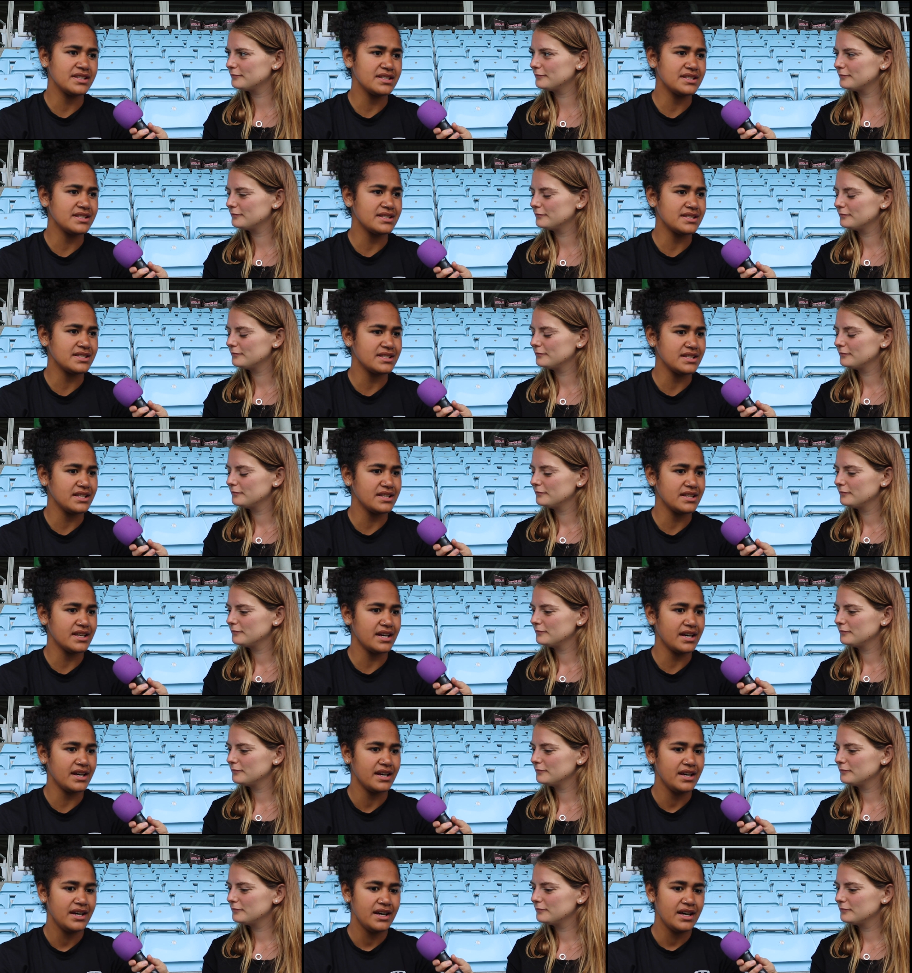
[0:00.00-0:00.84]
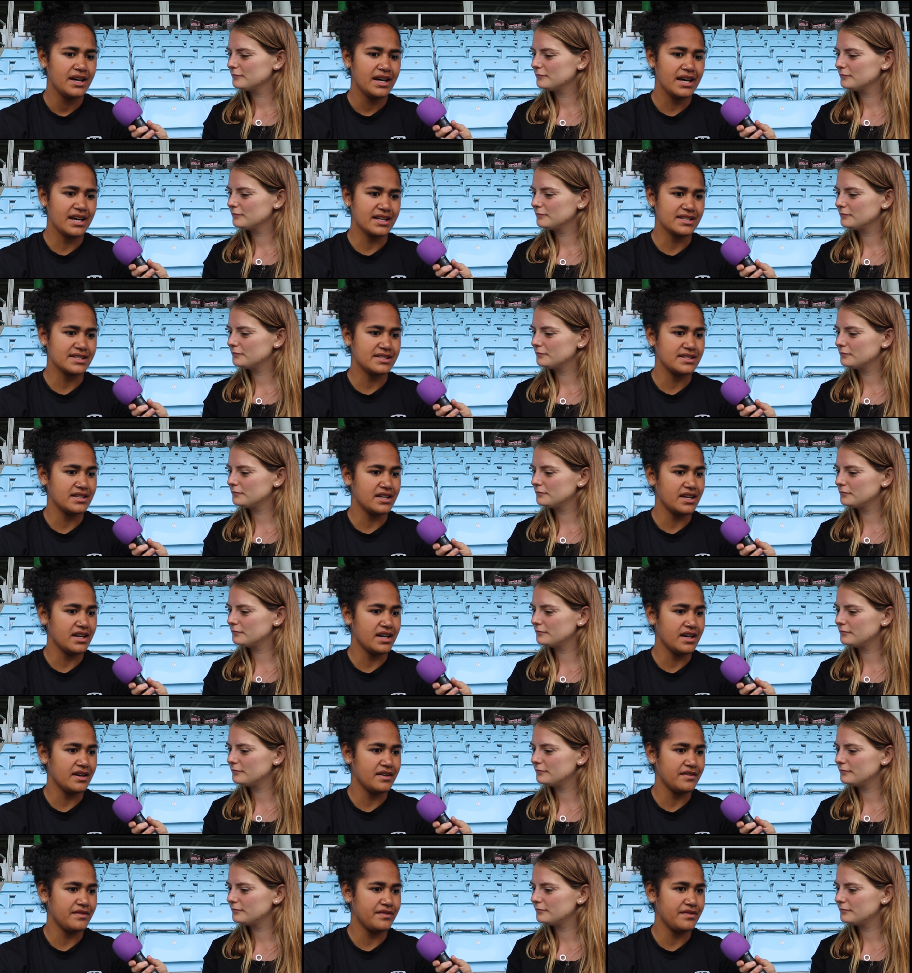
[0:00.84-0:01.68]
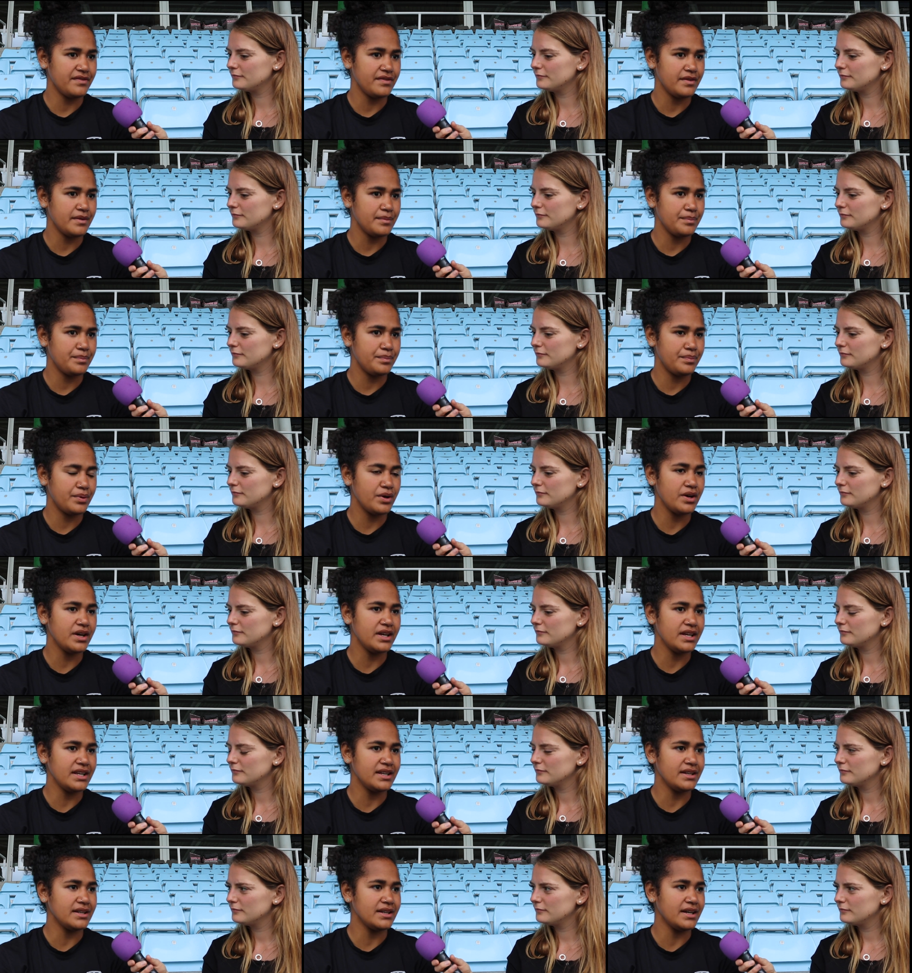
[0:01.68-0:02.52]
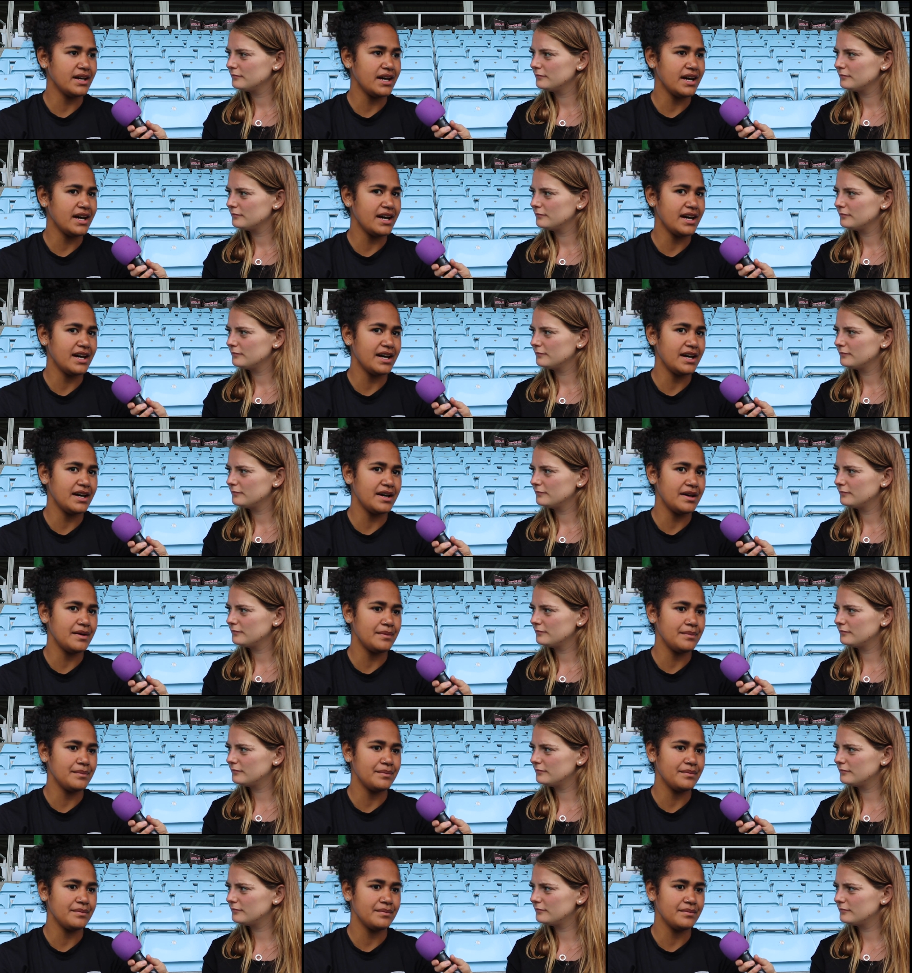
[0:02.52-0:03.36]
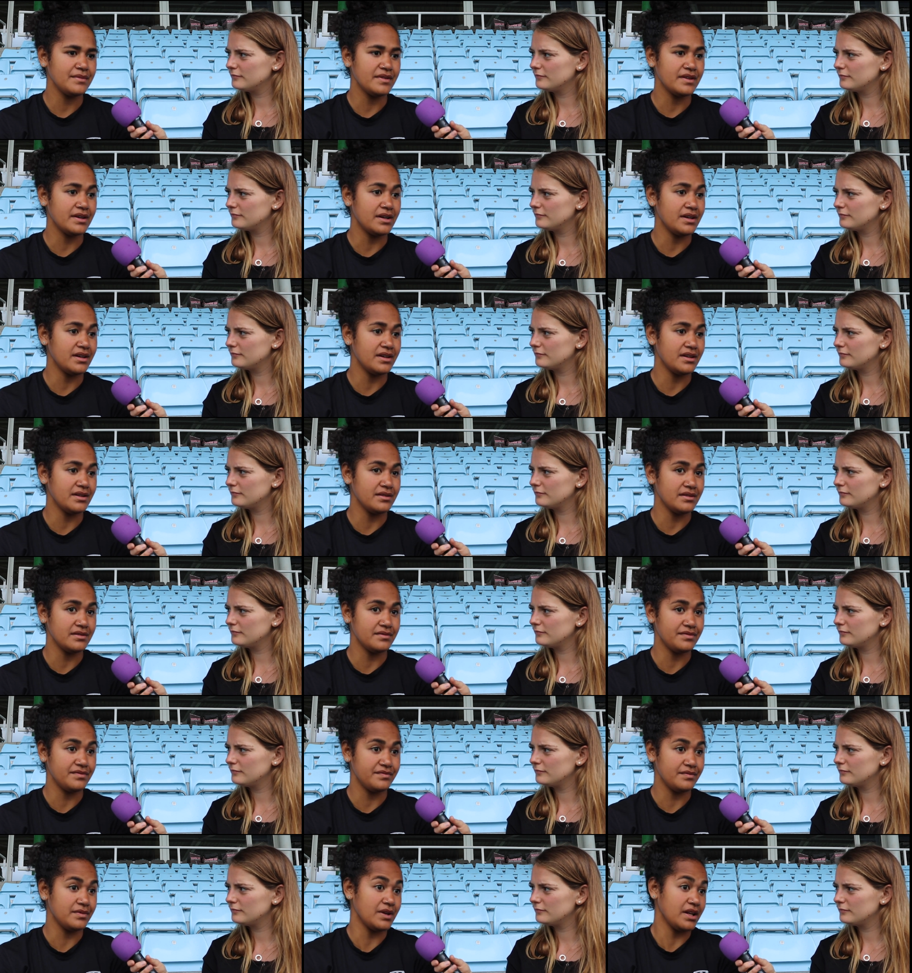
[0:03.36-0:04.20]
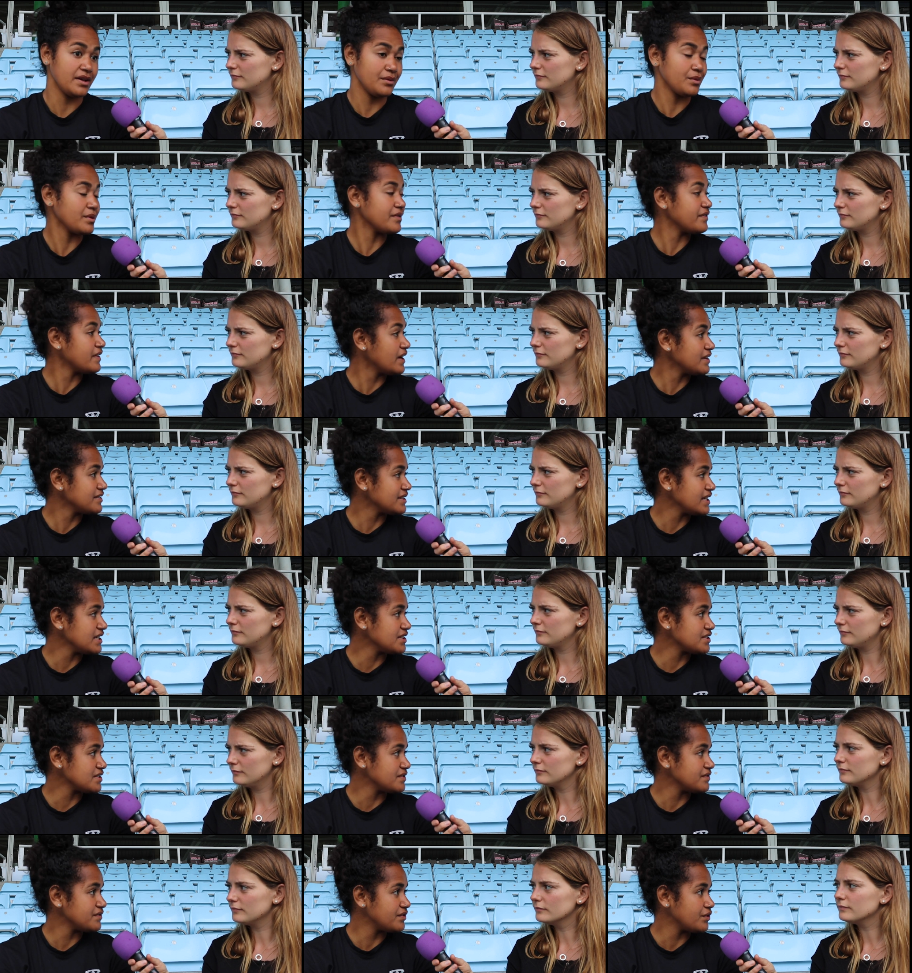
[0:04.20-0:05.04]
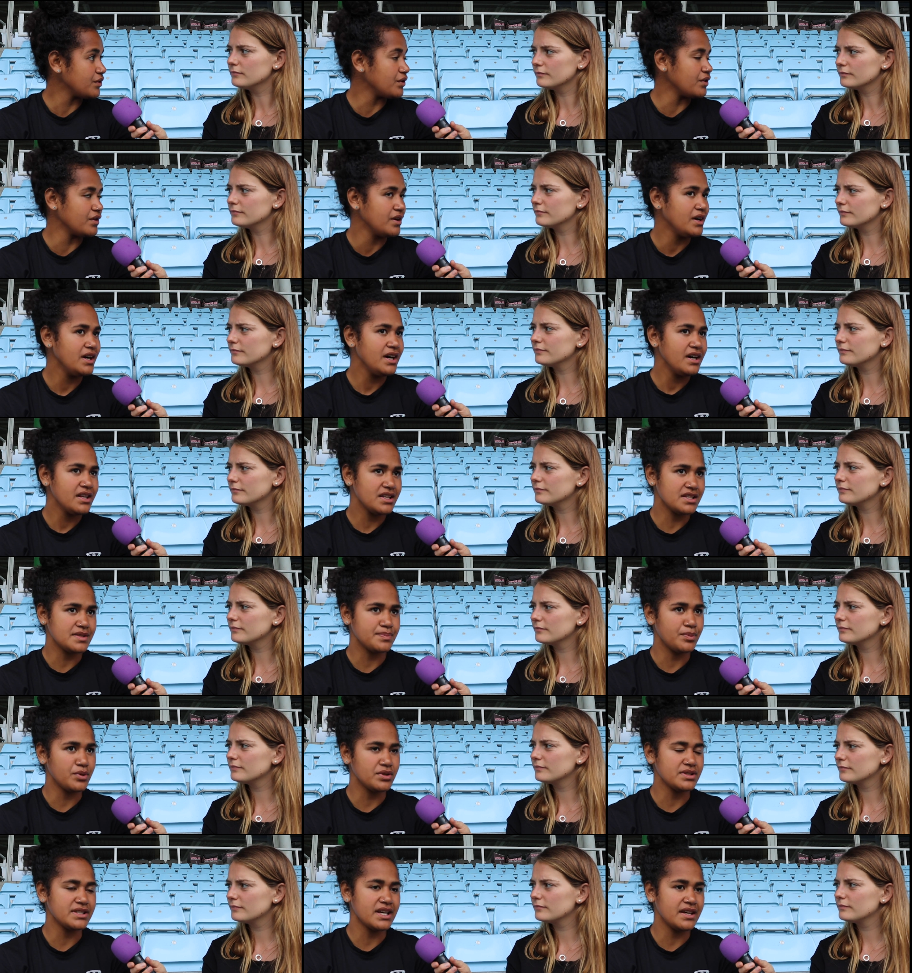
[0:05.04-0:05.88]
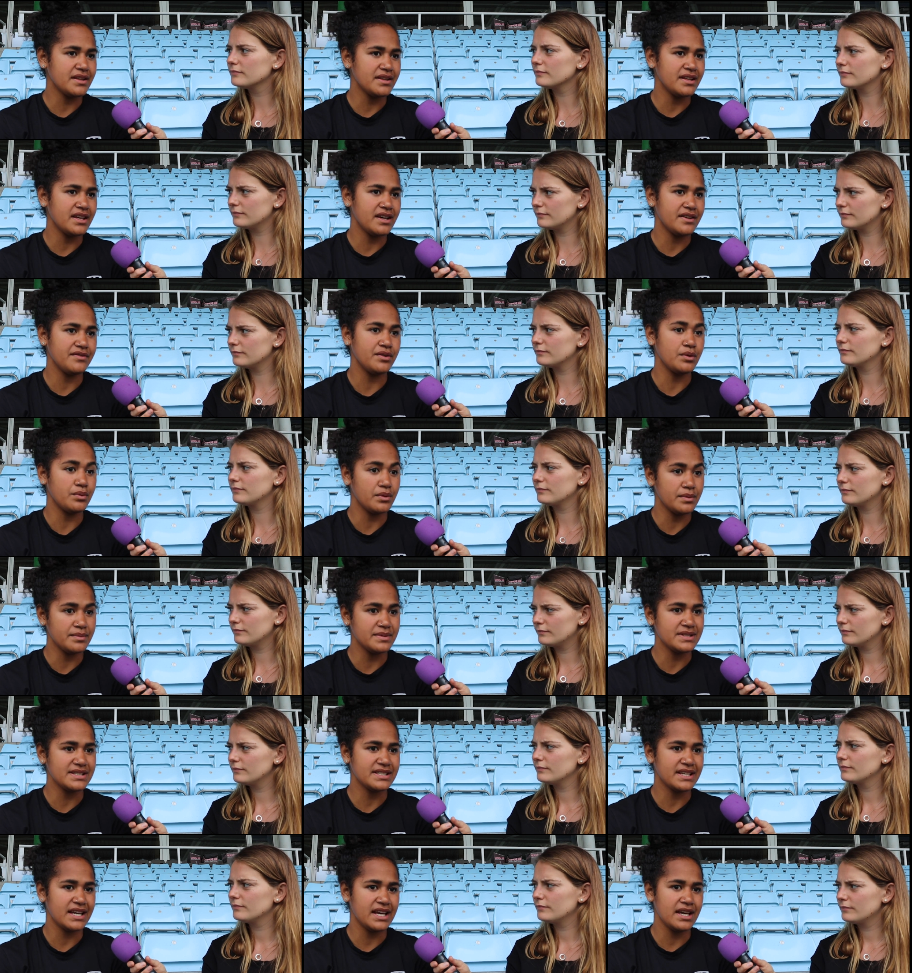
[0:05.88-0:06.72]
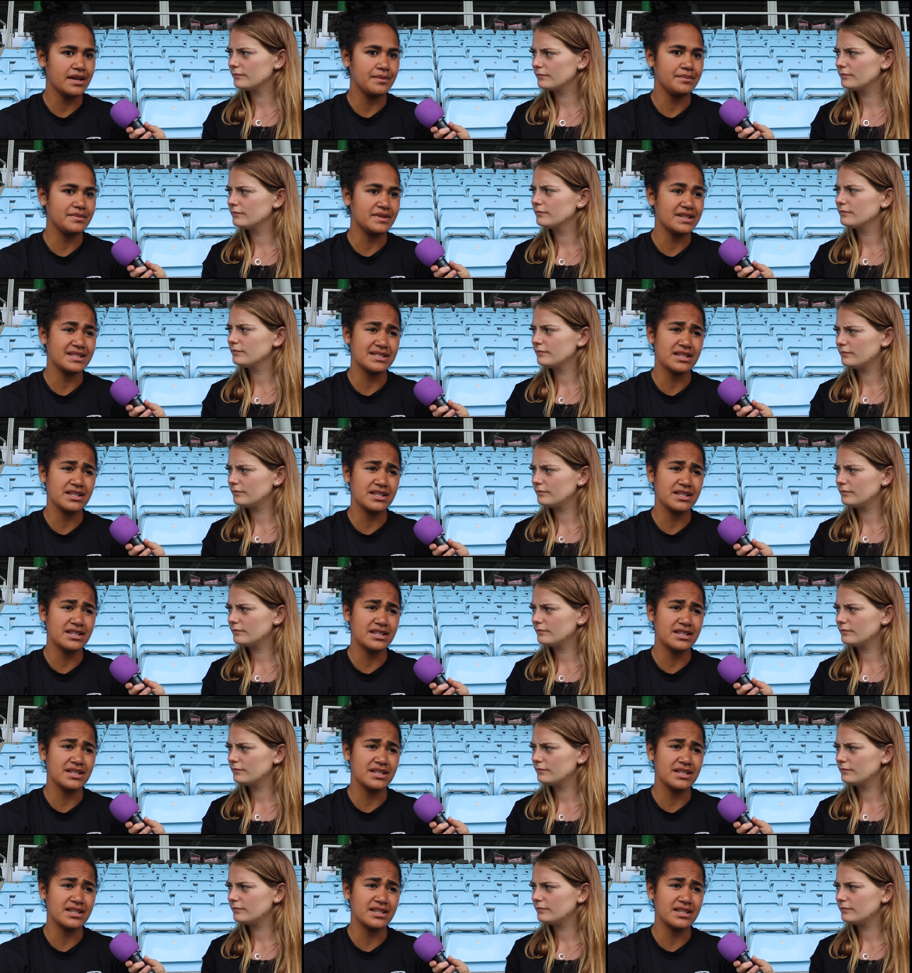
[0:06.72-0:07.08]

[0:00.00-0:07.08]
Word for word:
Speaker 1: good to see that Exeter have put in um, the, the, like the foundation for the sport down there for women's game.